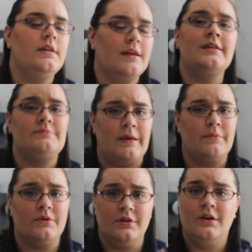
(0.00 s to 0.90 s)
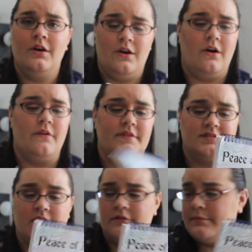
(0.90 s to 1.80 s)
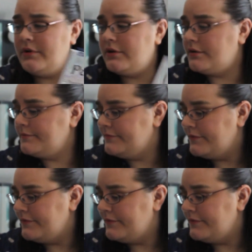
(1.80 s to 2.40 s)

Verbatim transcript: Nice paper on this coloring book.